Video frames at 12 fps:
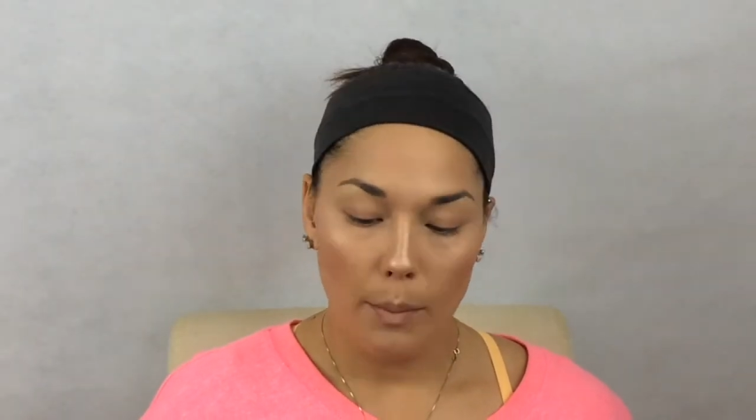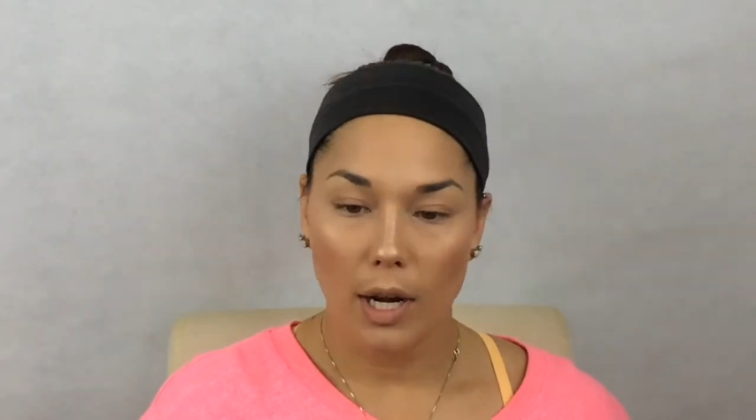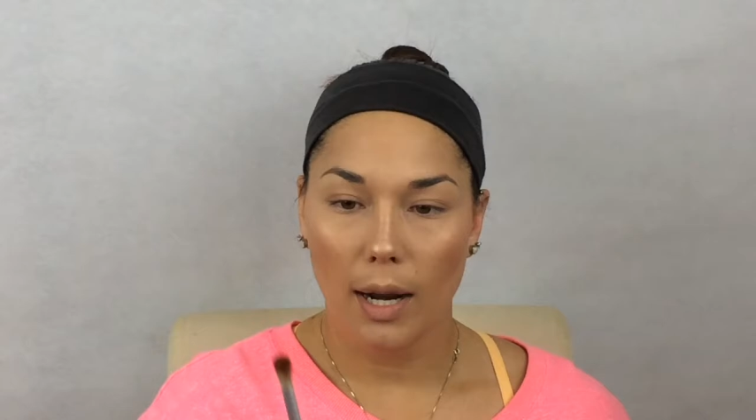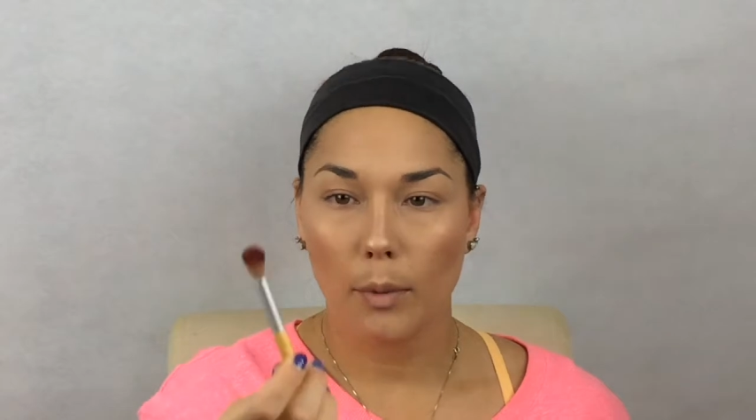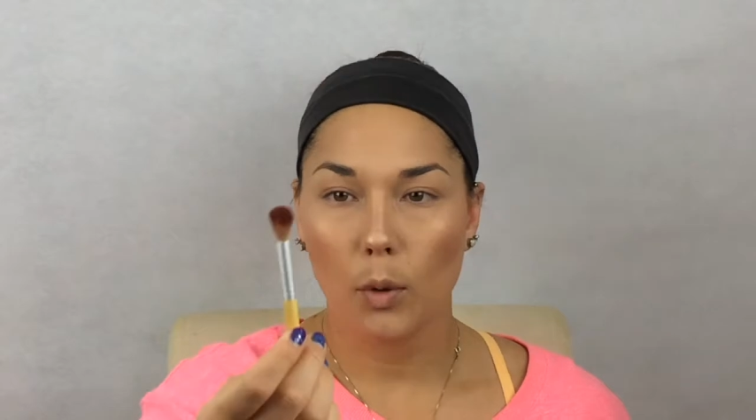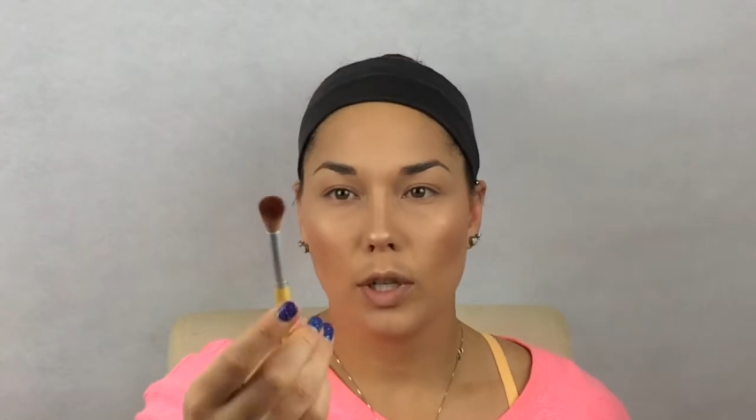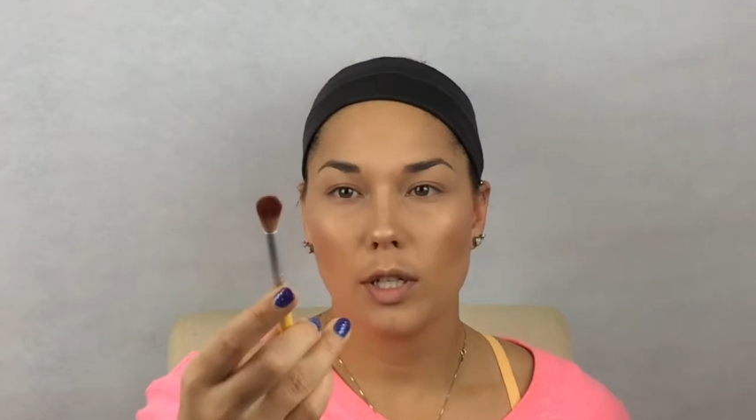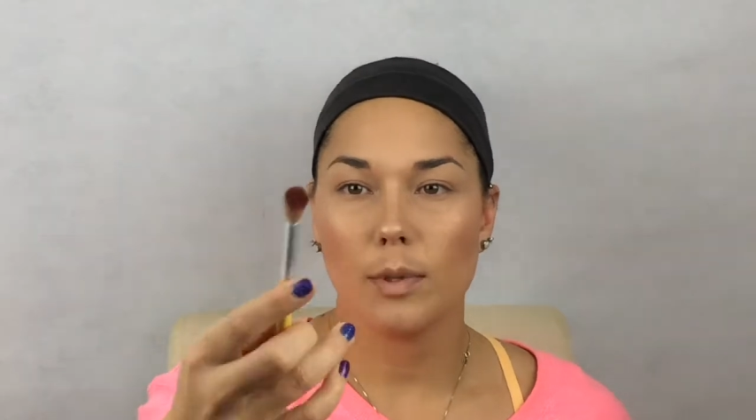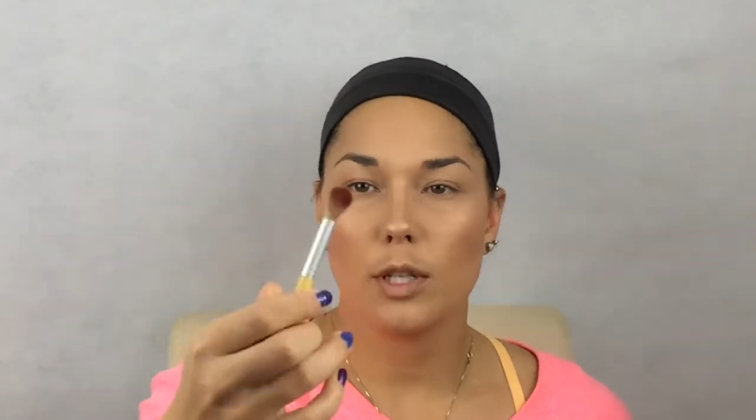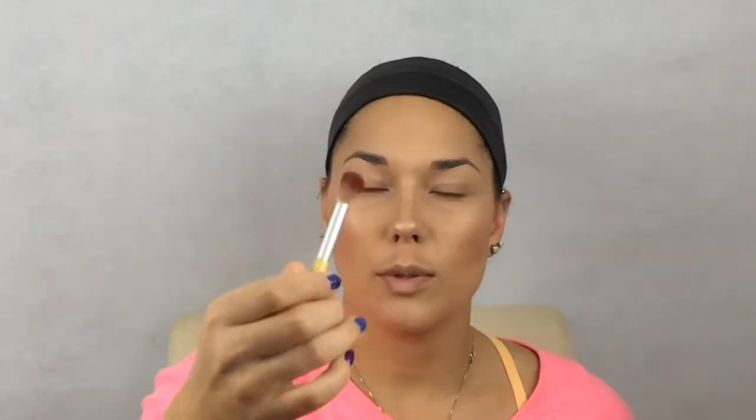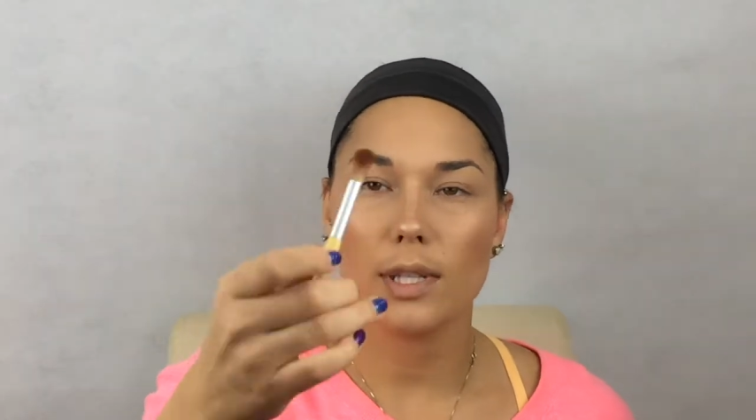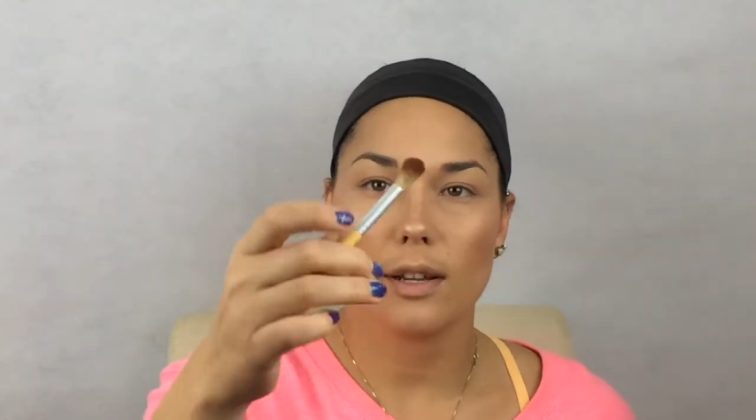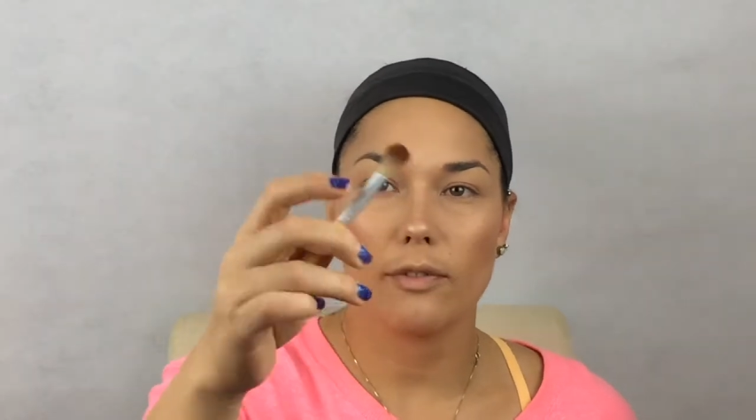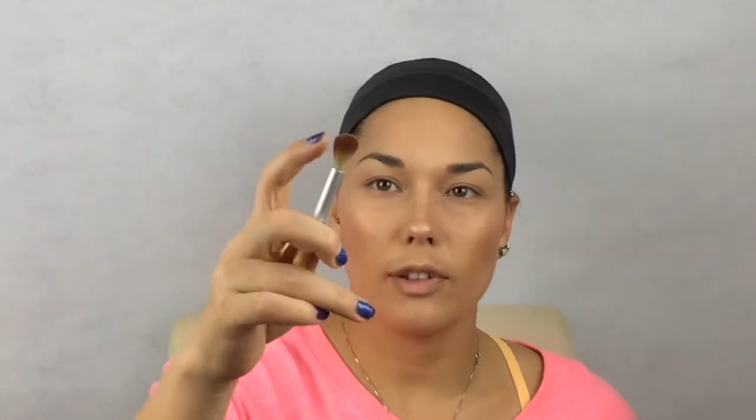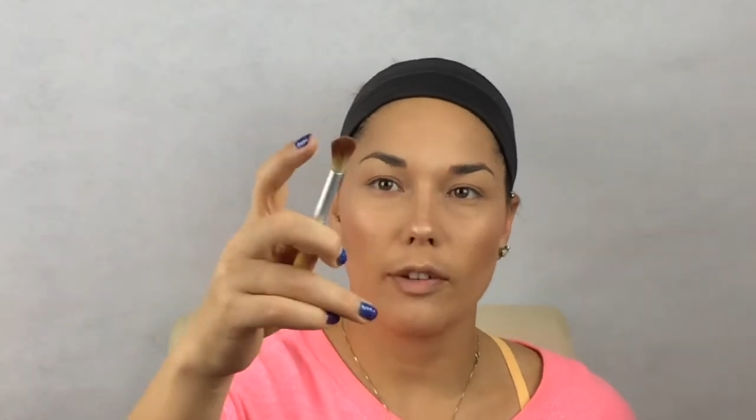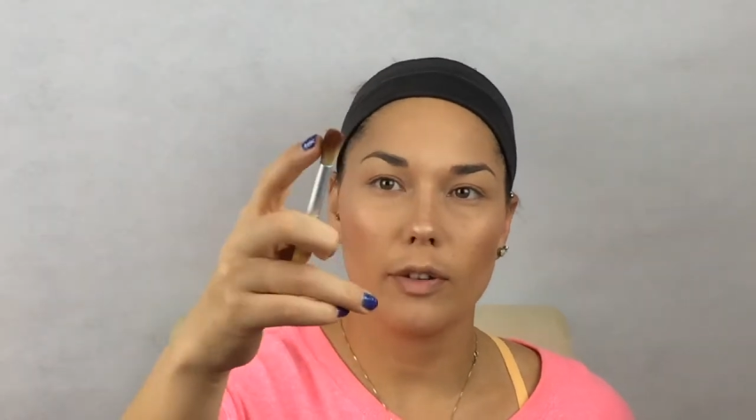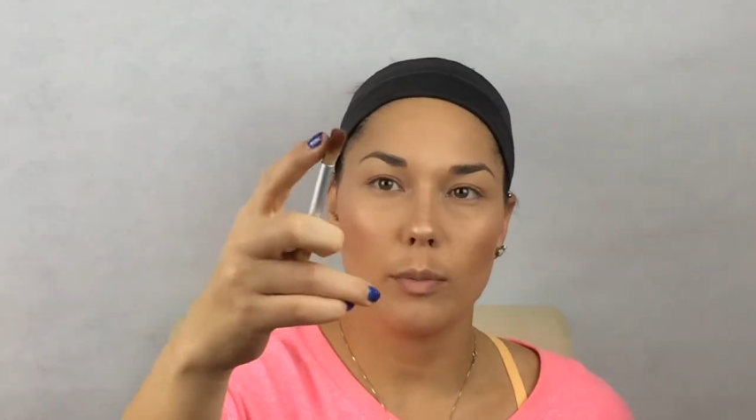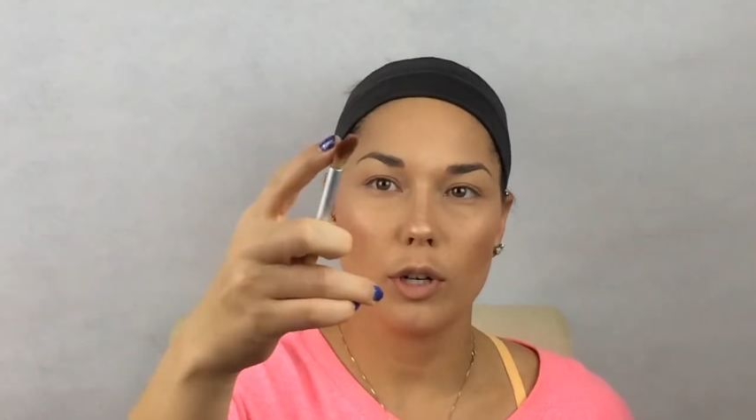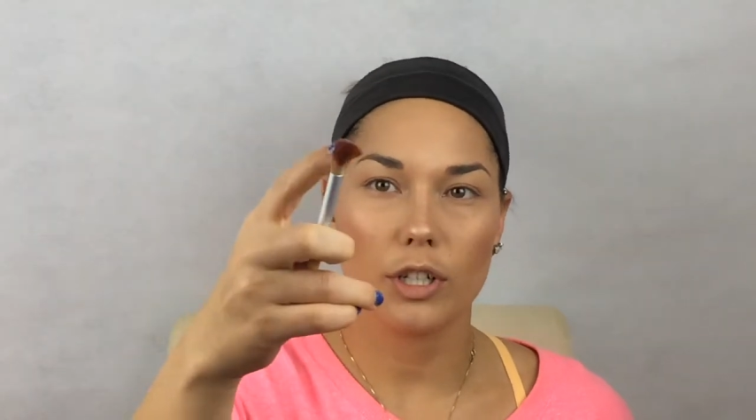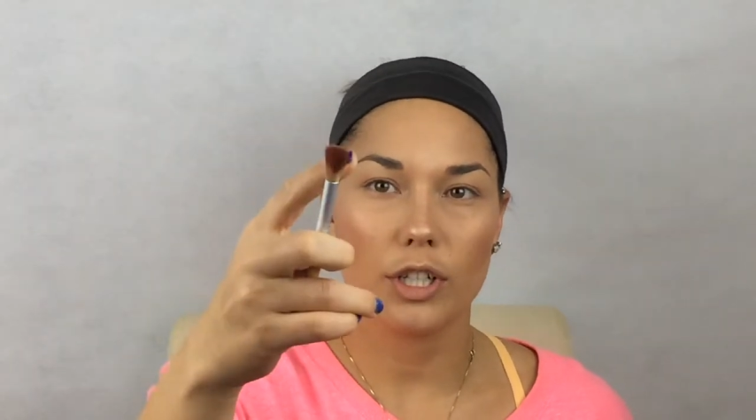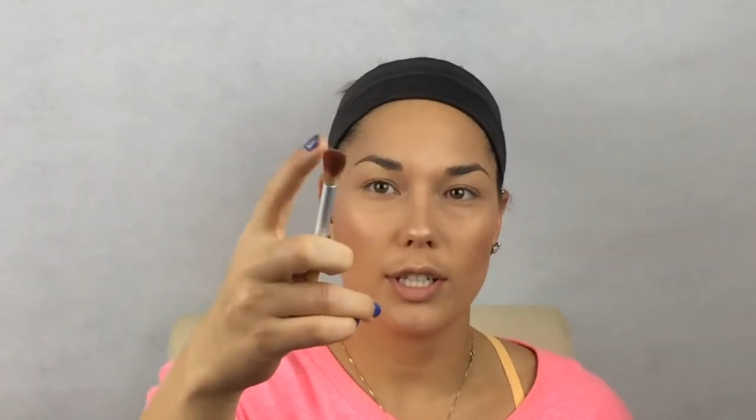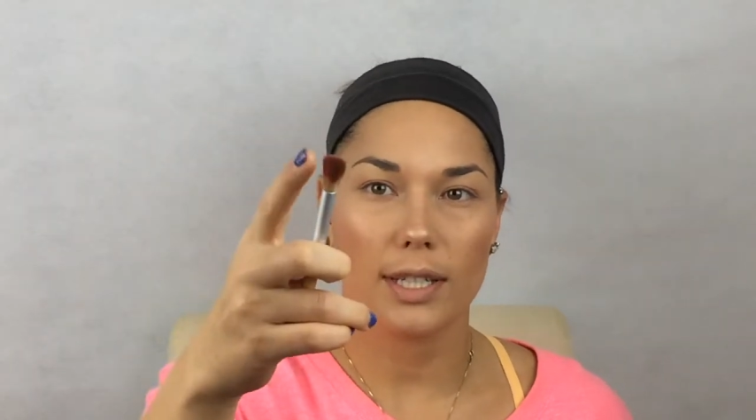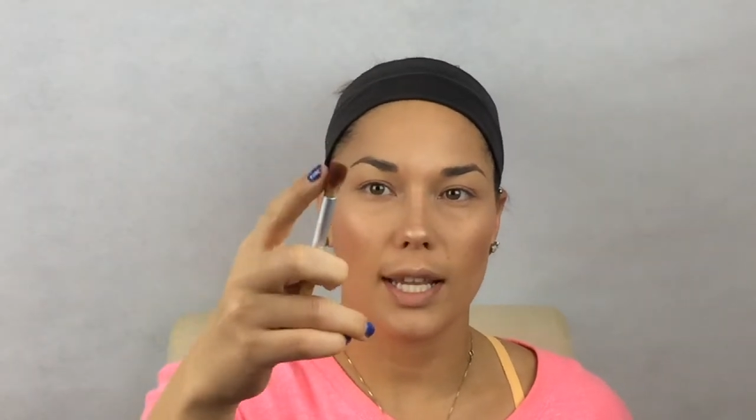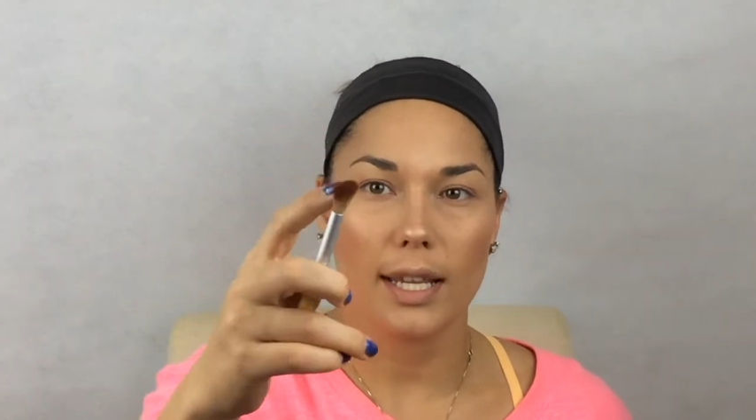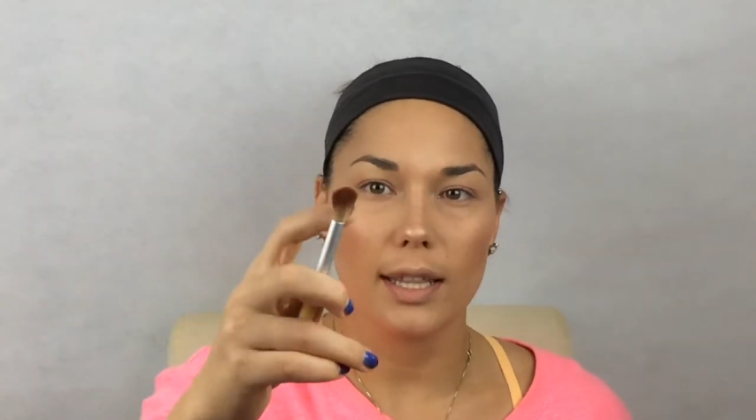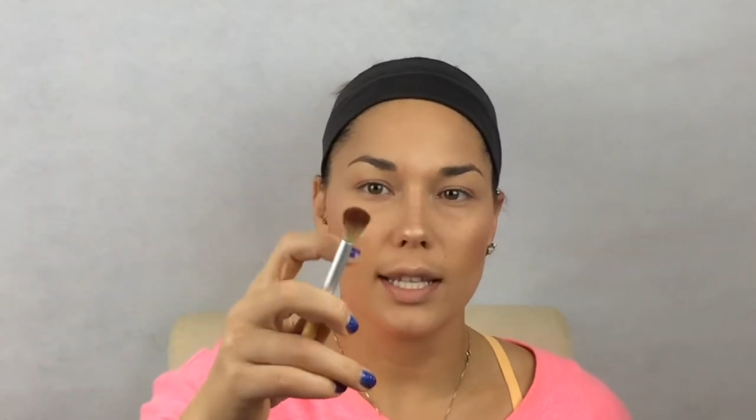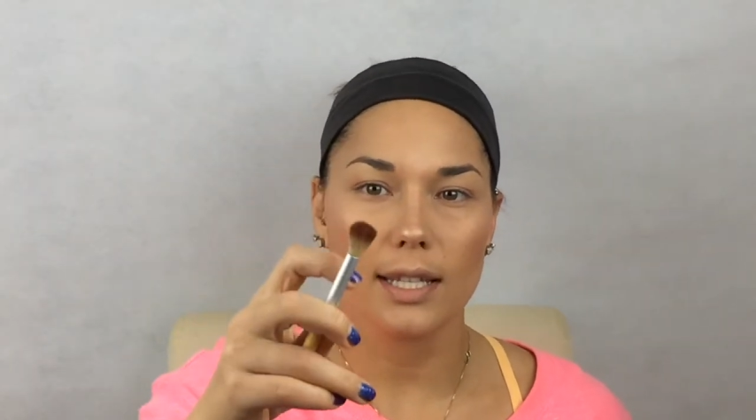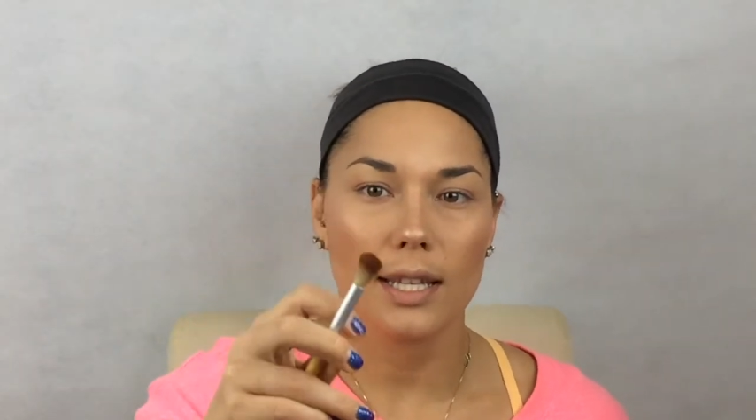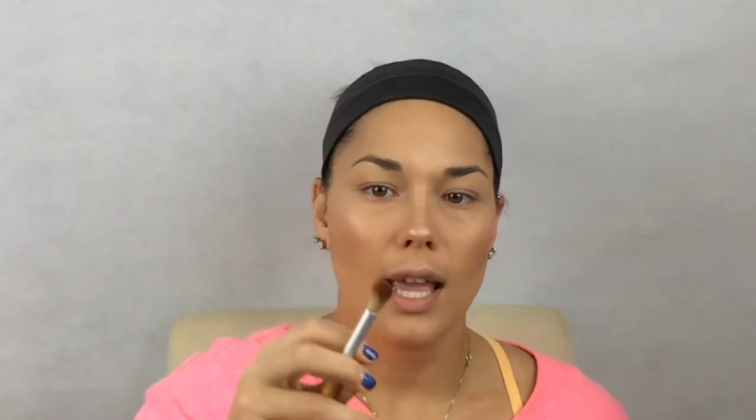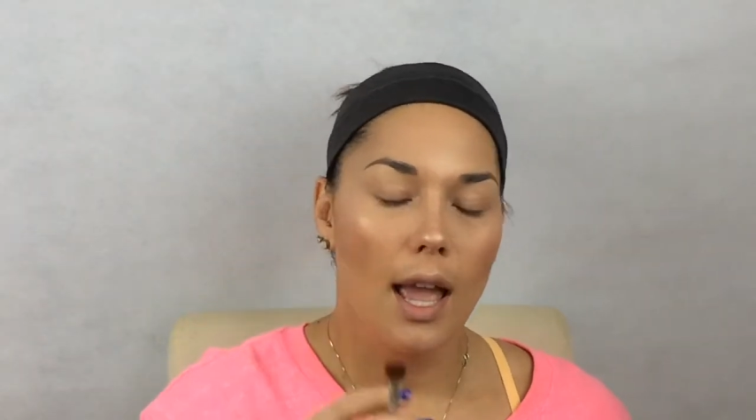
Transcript: But I'm going to be using a fluffy brush just like this,